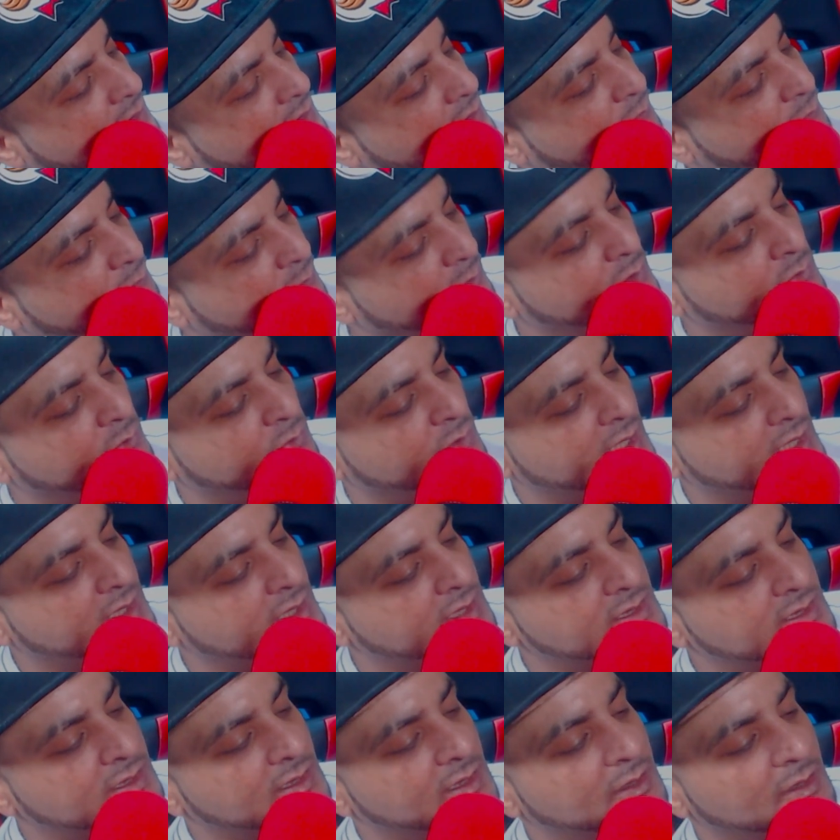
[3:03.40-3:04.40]

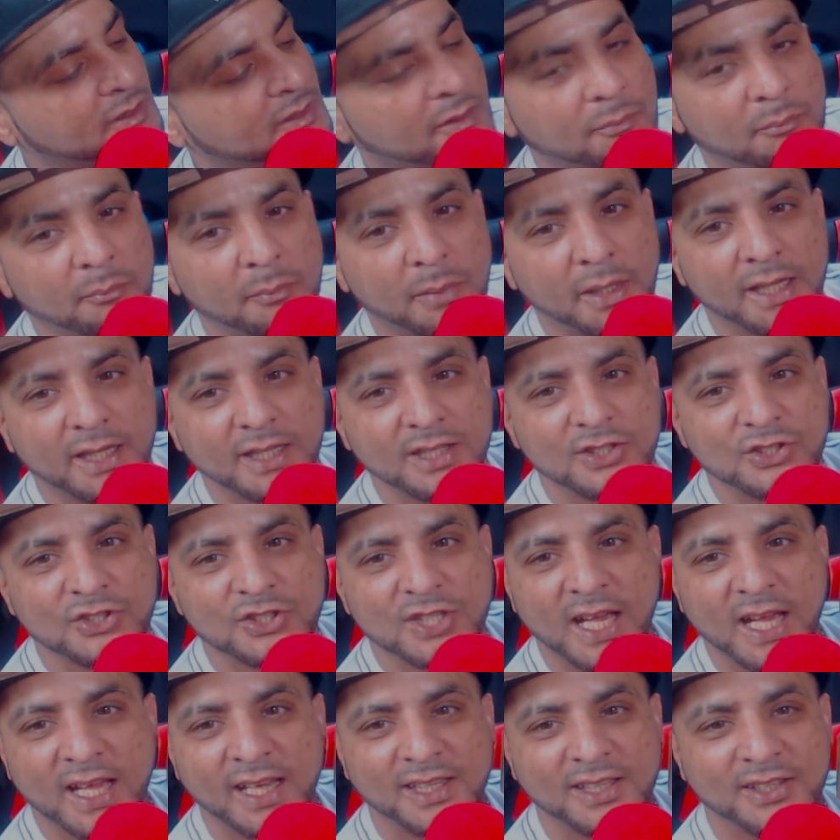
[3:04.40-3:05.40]
footrest, made in
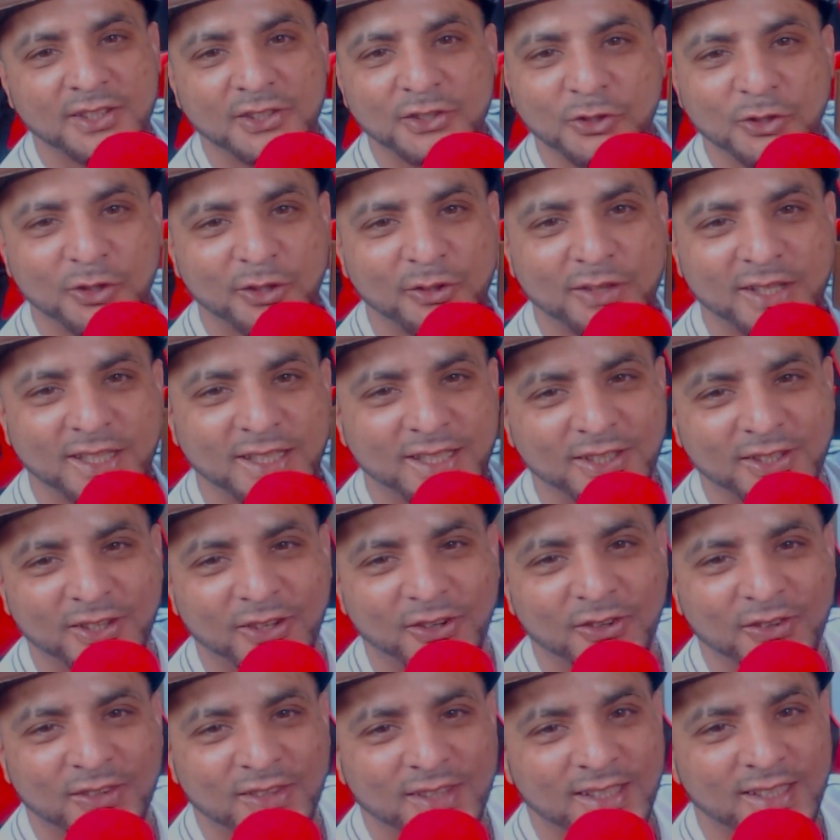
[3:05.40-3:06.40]
China. You already
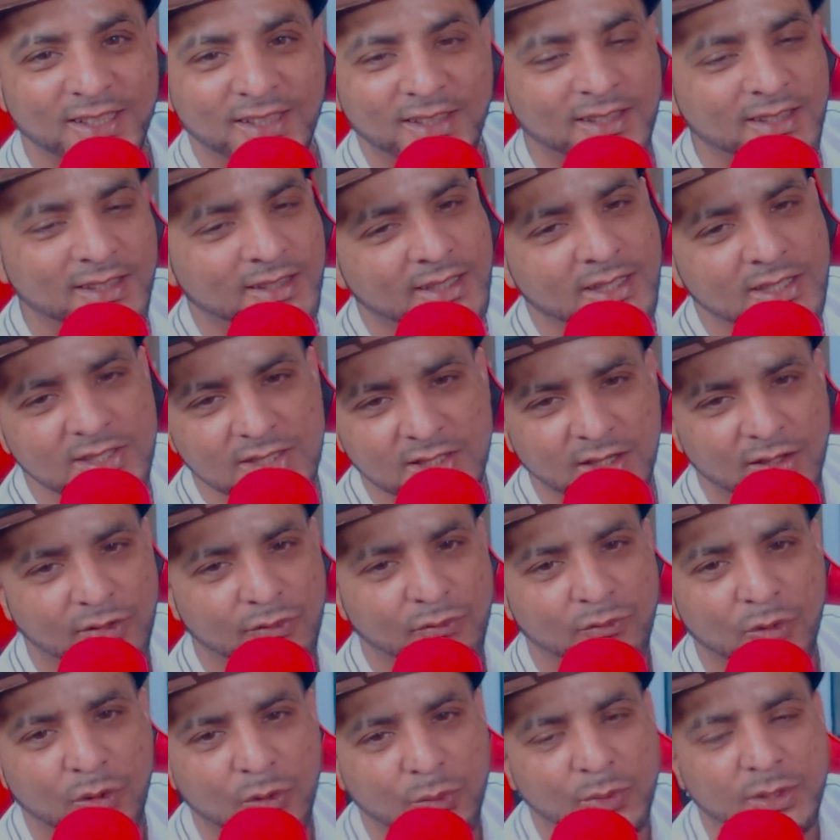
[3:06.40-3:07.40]
know there's
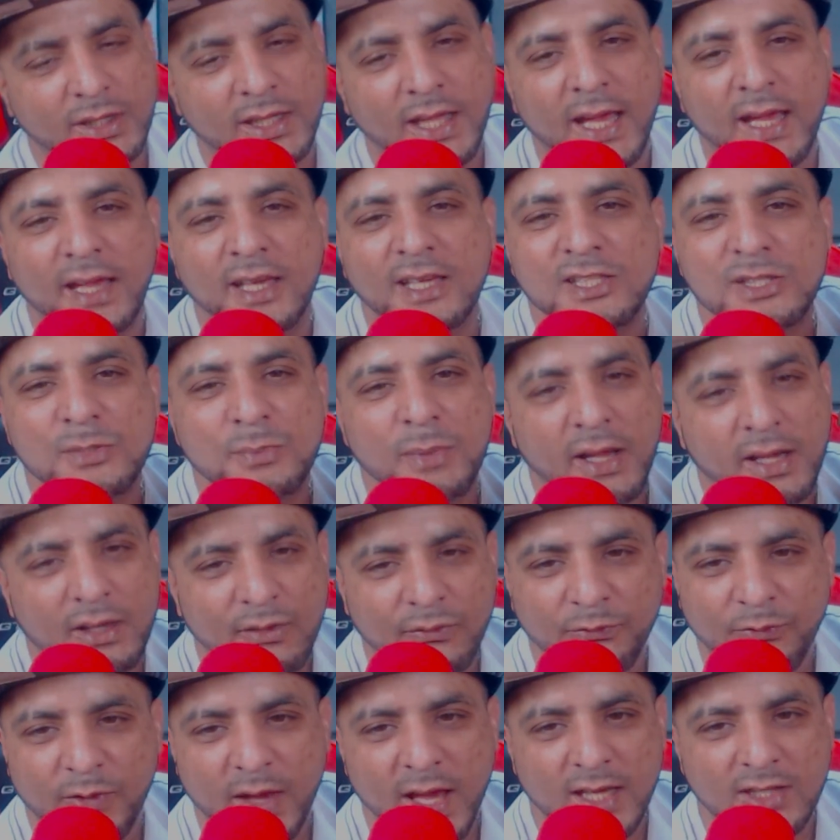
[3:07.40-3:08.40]
nothing wrong with that. It's
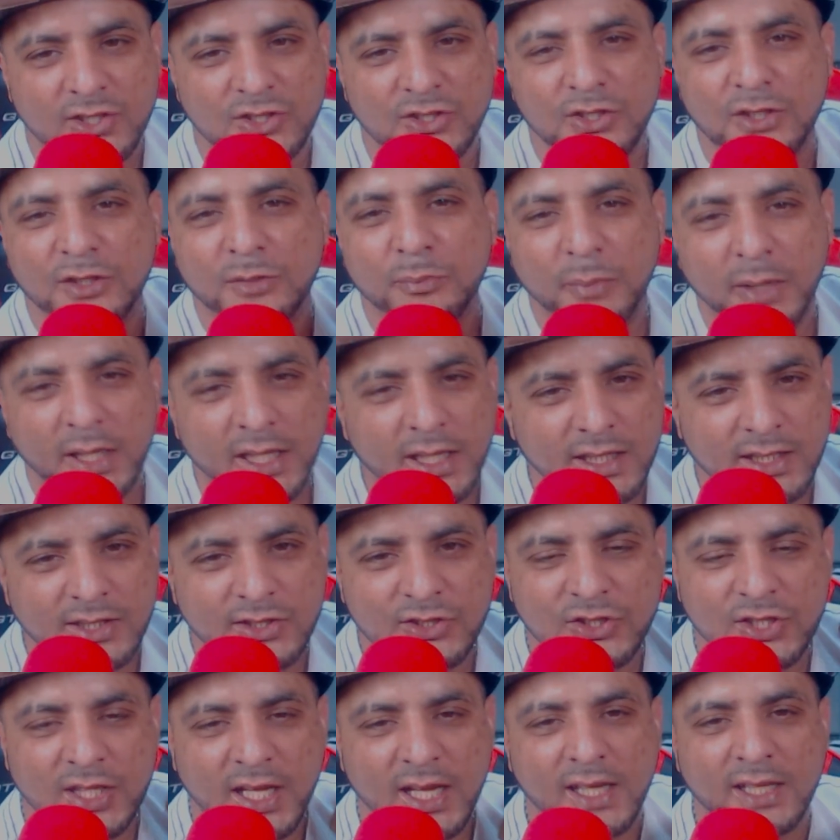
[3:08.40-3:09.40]
manufactured, made
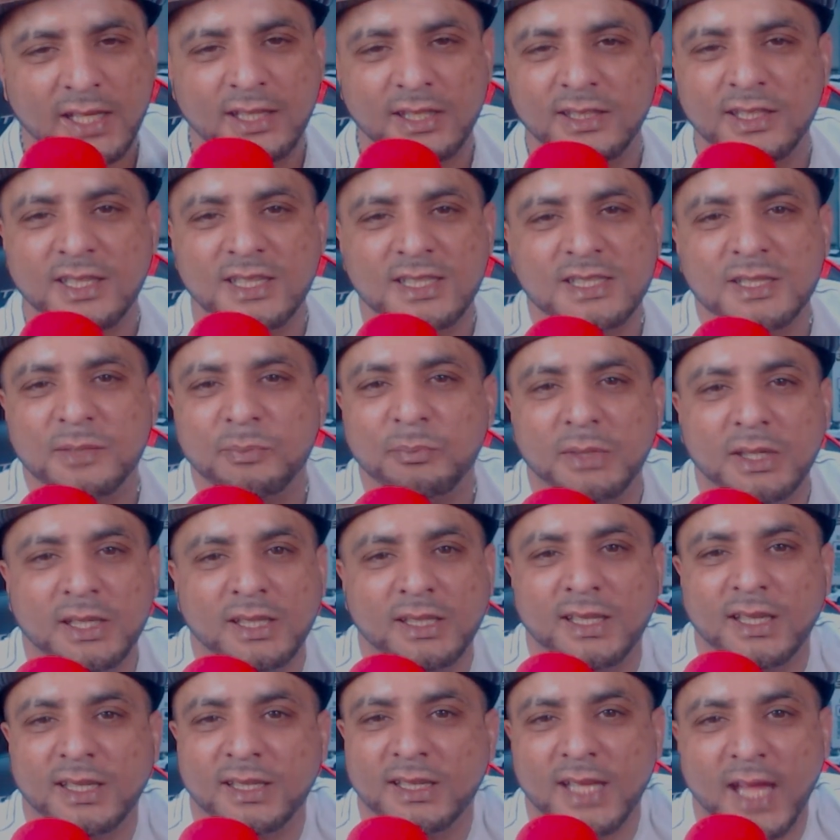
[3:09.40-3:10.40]
in China. It doesn't
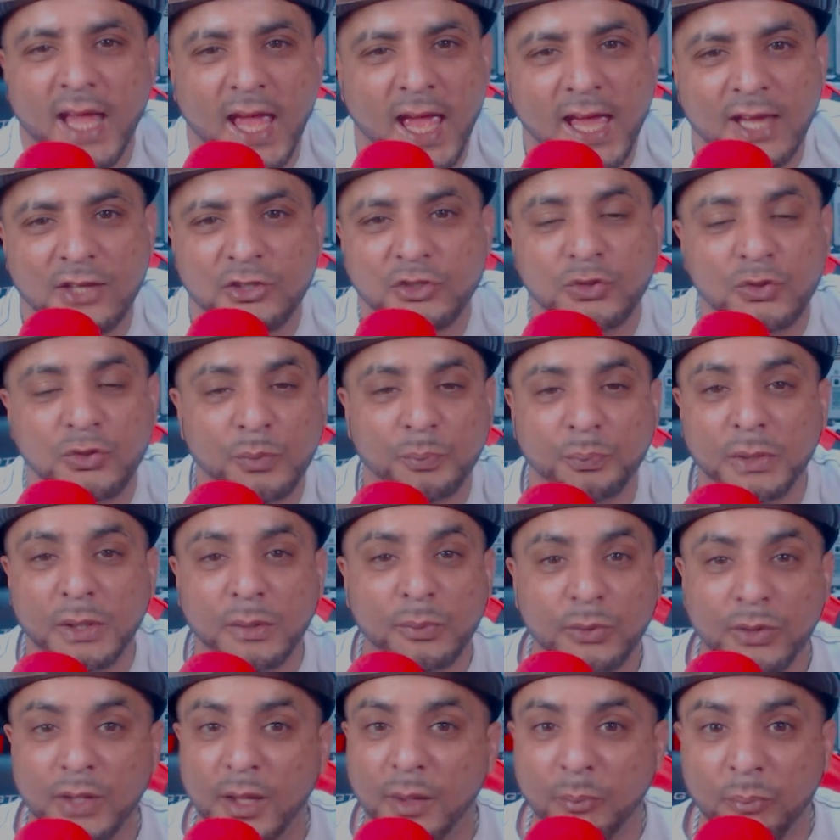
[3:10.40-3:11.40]
mean that the actual
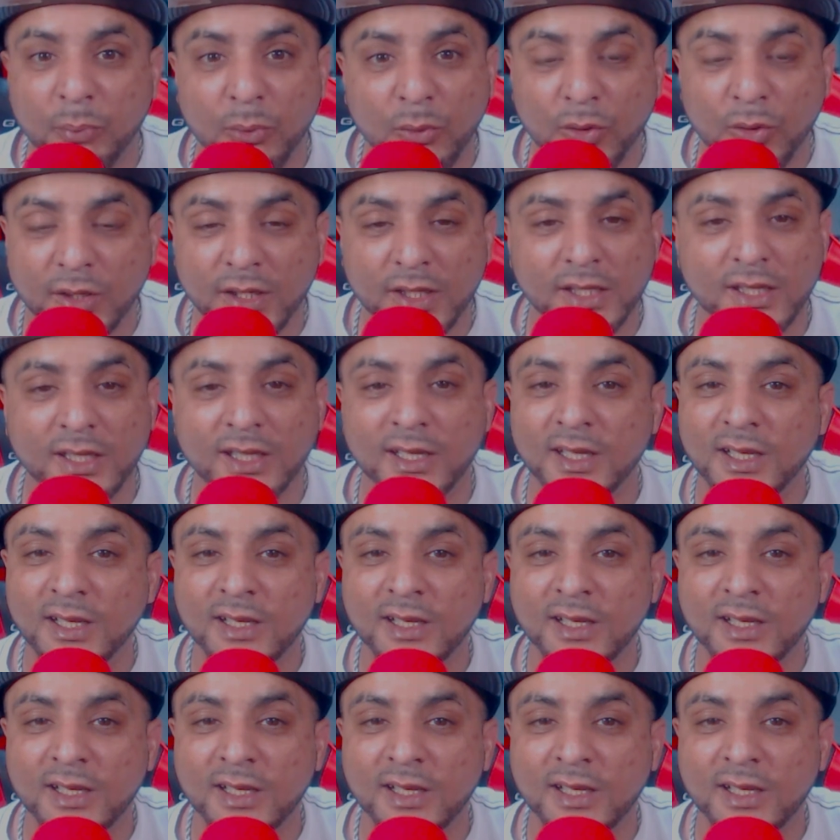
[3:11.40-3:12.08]
people that bought it